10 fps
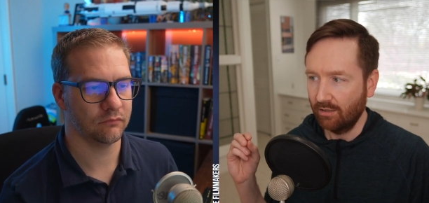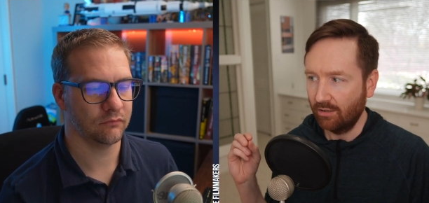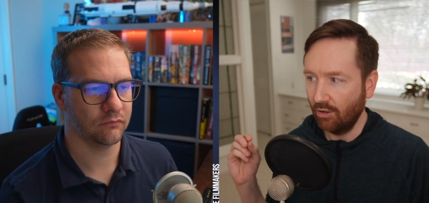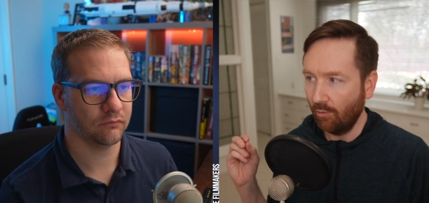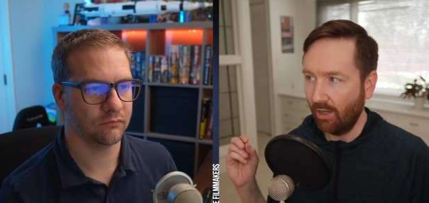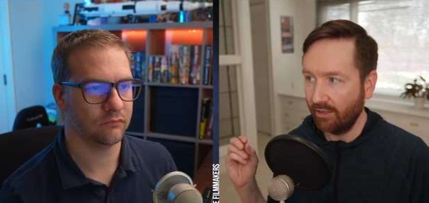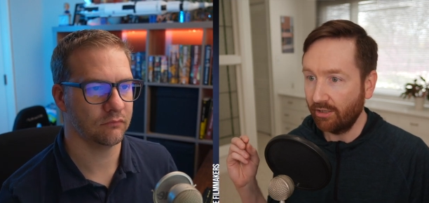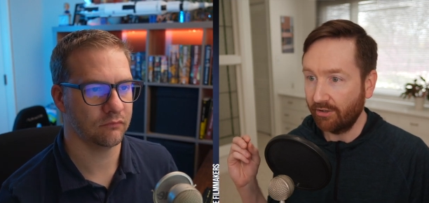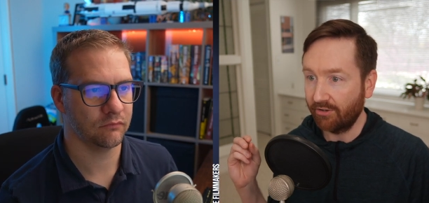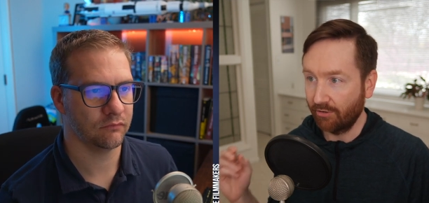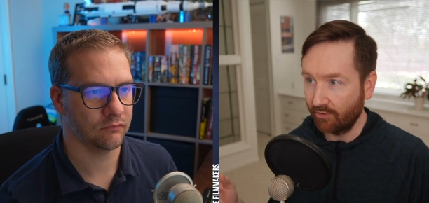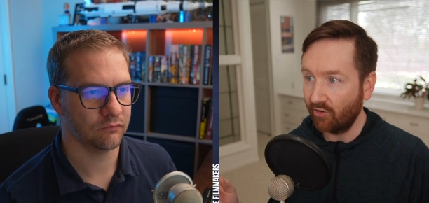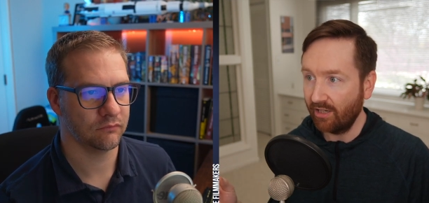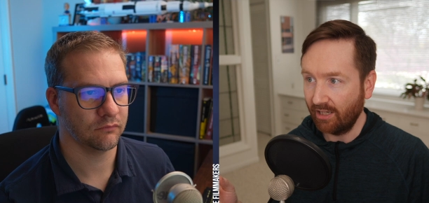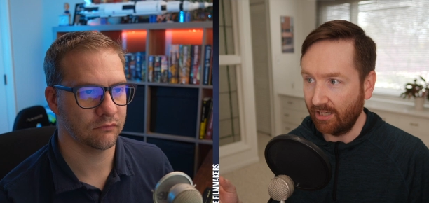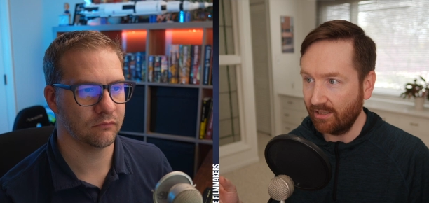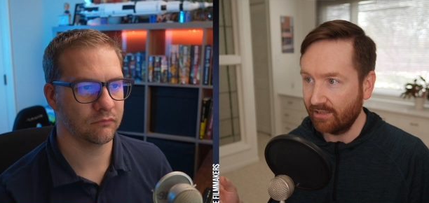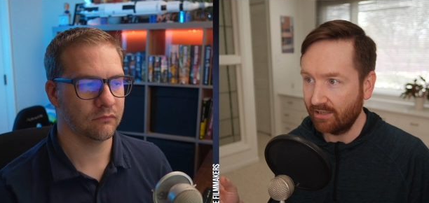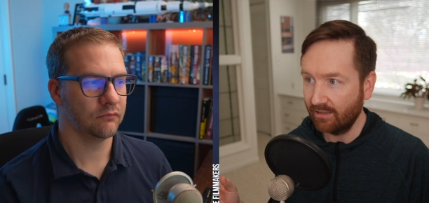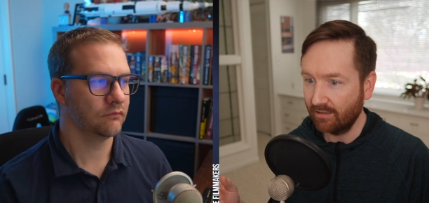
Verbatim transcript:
Speaker 1: go on on a Thursday night,